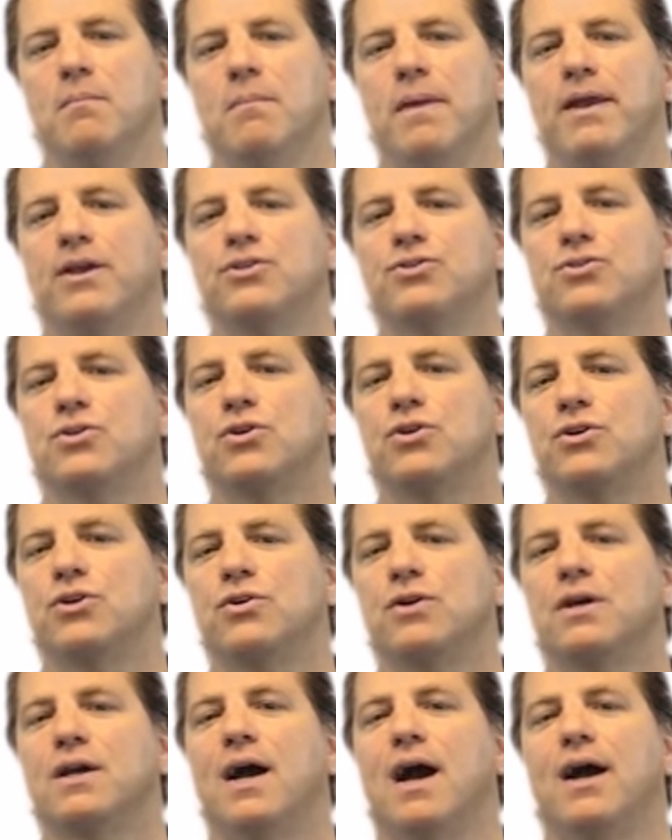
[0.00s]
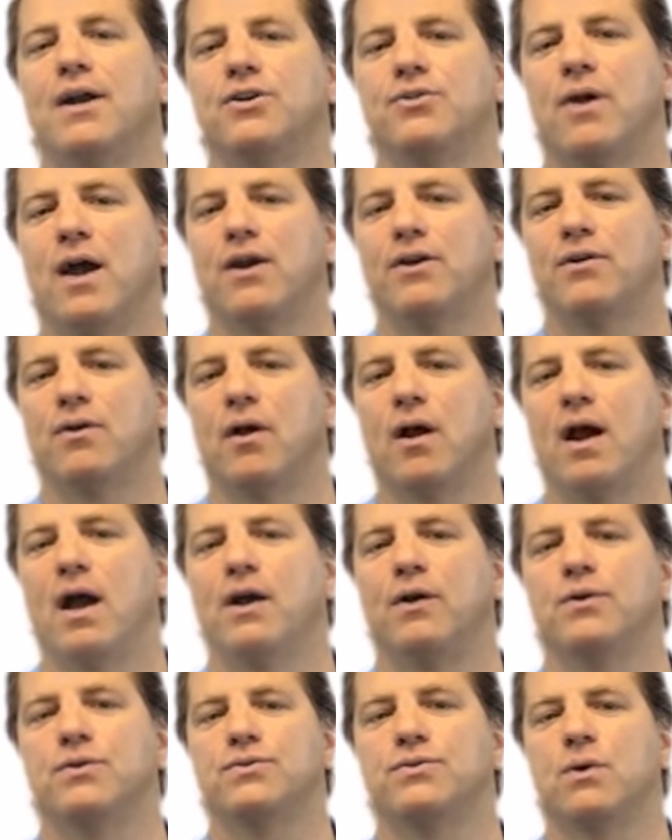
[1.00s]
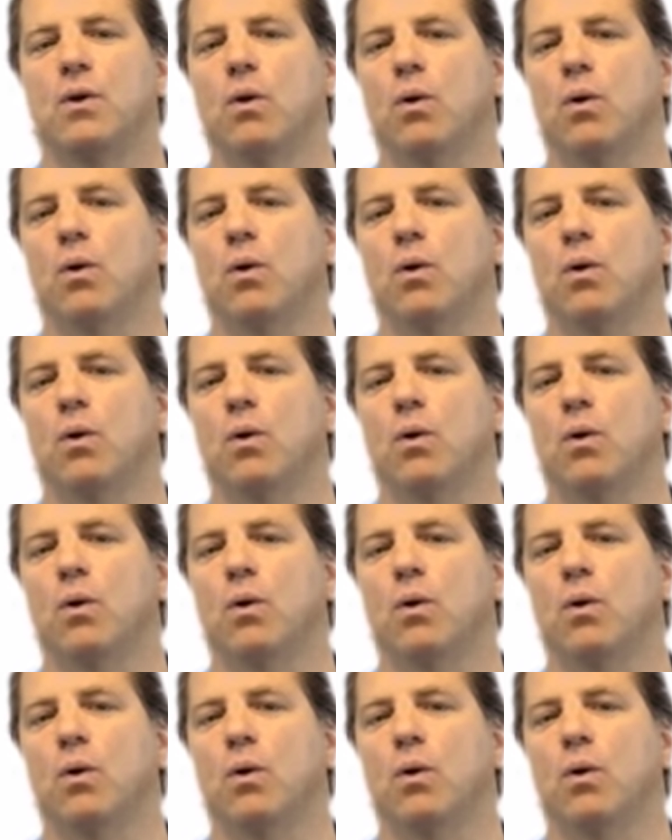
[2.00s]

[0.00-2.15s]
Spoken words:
Make sure your contractor hires